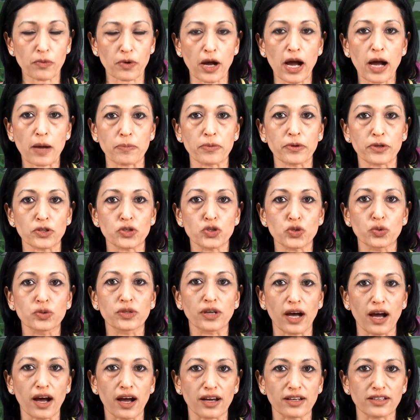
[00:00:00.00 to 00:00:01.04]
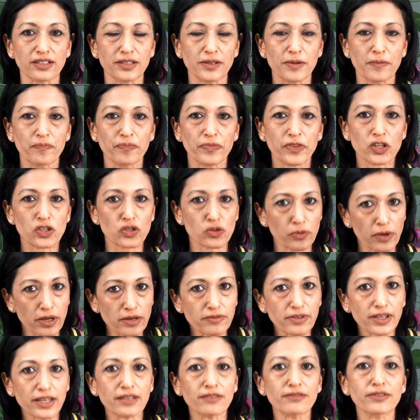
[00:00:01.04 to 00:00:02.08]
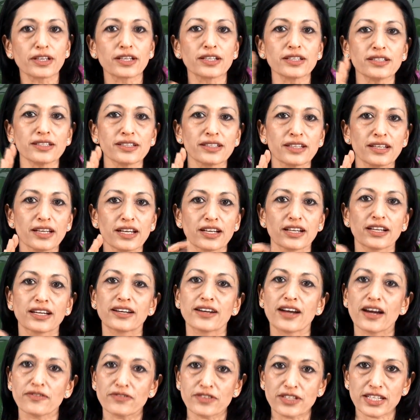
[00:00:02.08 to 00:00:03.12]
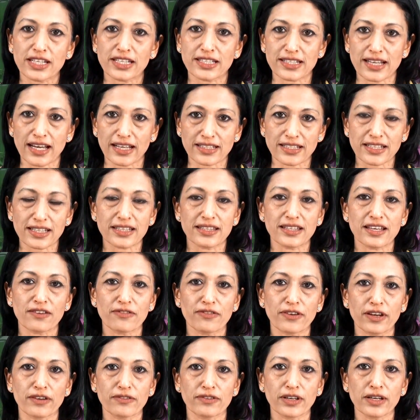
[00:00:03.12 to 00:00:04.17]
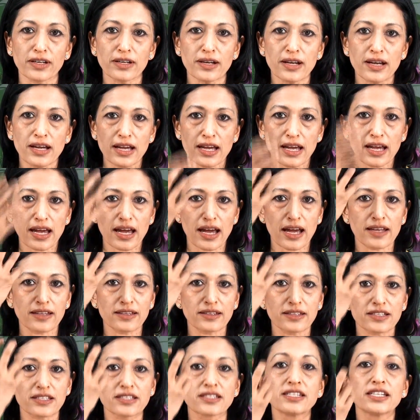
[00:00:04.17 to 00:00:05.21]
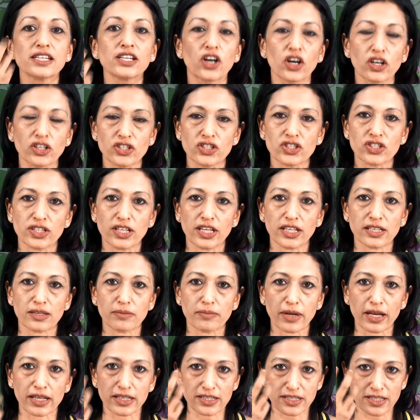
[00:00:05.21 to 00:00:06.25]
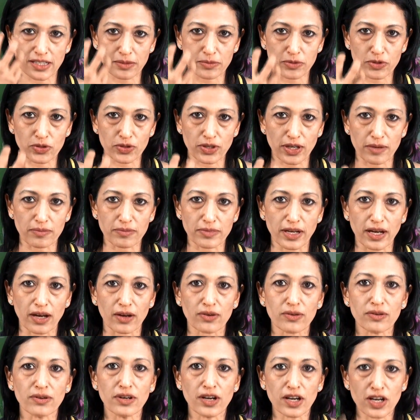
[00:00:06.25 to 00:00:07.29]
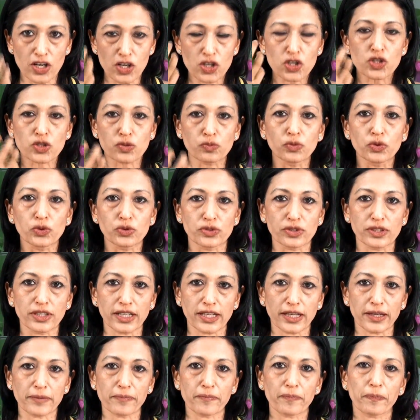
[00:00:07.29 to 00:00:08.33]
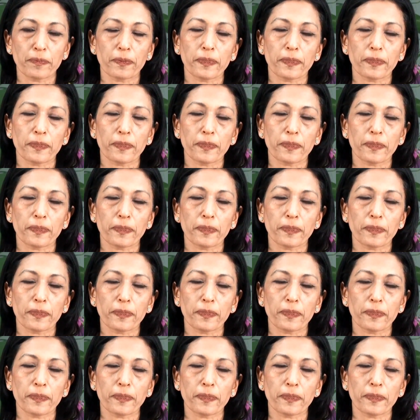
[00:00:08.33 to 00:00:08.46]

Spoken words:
up to the heart. So when we invert, gravity is acting in their favor, and this deoxygenated blood is able to come down smoothly.